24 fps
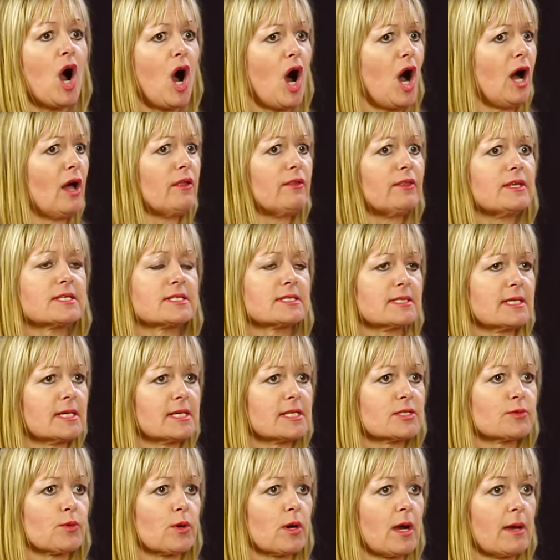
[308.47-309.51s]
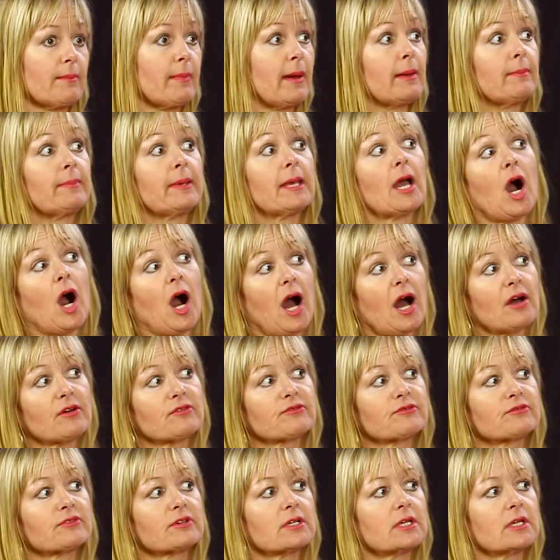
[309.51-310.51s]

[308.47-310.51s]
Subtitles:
All these things where I might be off